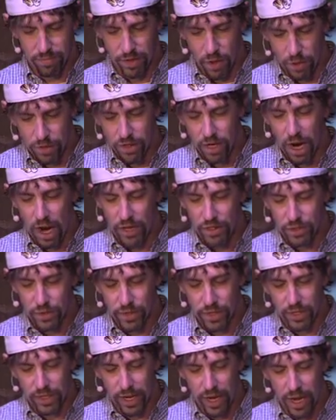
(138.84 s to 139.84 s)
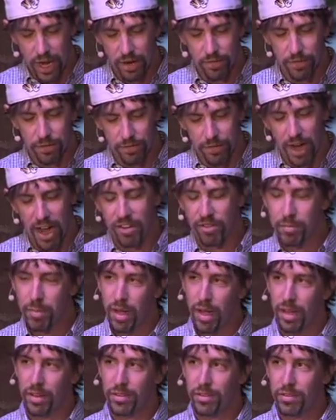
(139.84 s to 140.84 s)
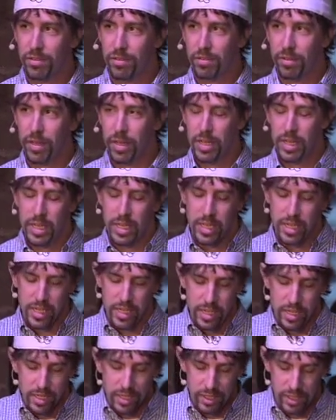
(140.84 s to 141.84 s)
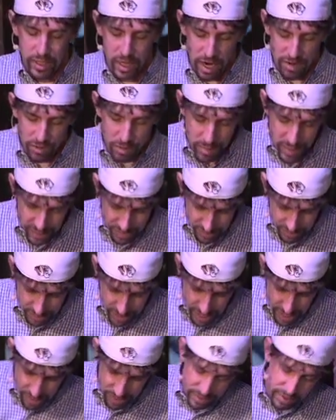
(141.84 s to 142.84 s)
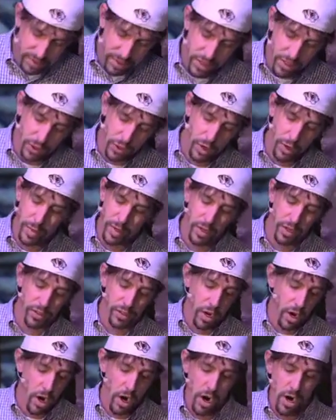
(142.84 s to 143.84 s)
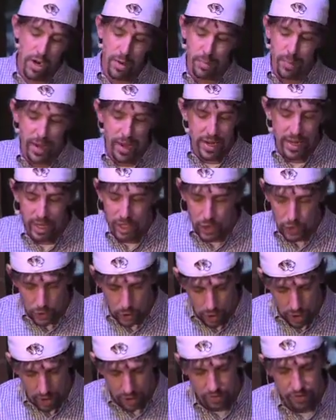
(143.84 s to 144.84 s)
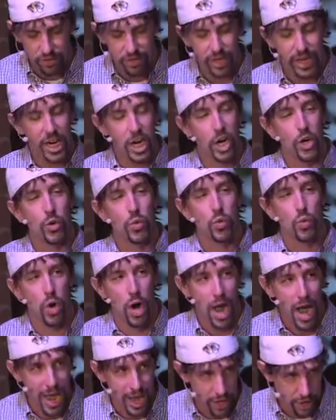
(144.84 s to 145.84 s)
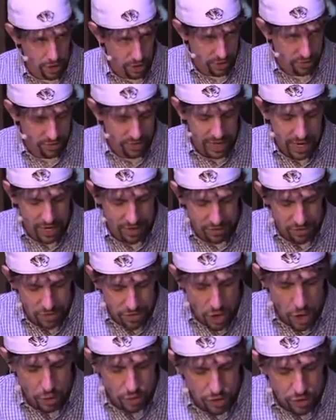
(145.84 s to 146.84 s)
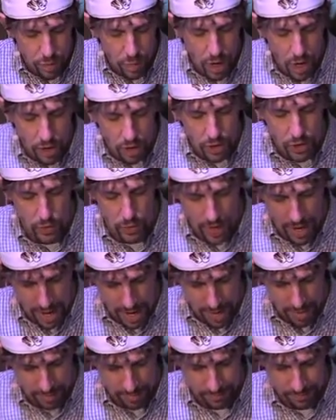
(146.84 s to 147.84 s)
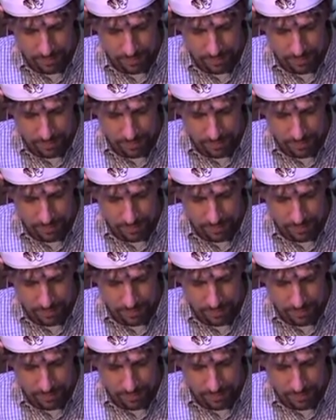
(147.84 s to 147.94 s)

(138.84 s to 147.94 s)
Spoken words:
Don't toss her in the can for 5 months. Government says that these criminals aren't petty crooks. They are rioters. That is no small crime.